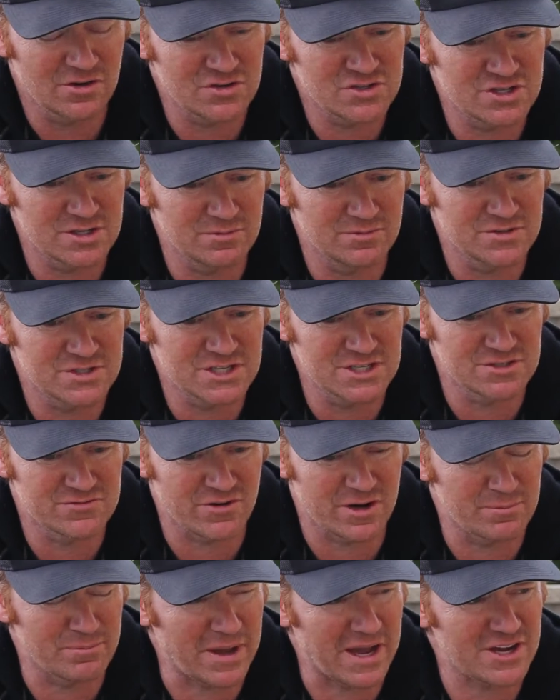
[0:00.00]
she's
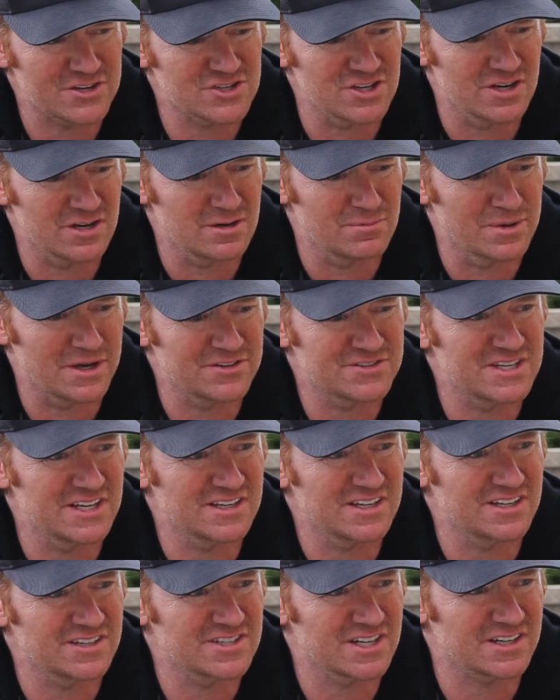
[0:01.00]
very passionate about
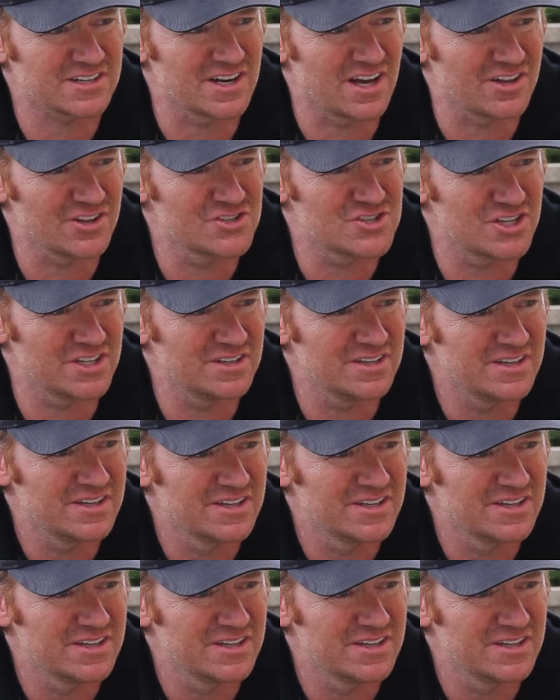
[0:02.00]
taking technology